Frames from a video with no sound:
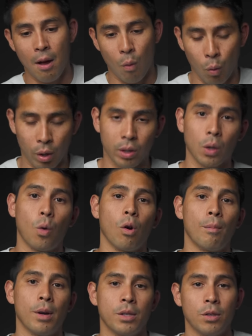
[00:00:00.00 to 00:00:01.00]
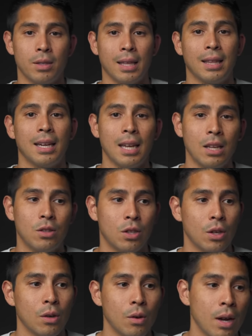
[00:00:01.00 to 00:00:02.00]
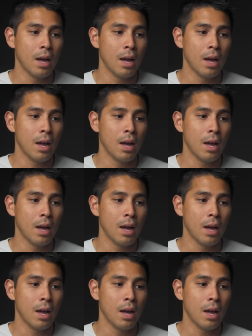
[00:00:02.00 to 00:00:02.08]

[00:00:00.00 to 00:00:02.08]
work the core muscles that they need to.